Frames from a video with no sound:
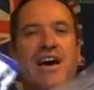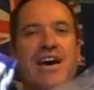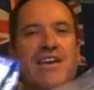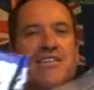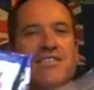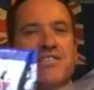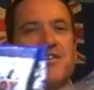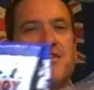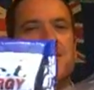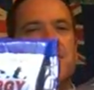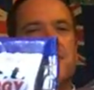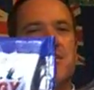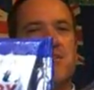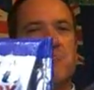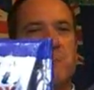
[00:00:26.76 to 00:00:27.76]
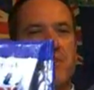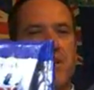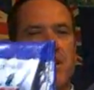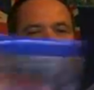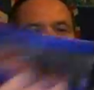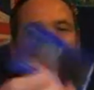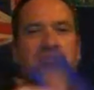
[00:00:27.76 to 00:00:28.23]
ACT
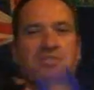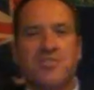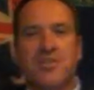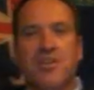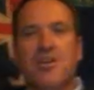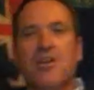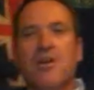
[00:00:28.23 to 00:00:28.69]
pouches.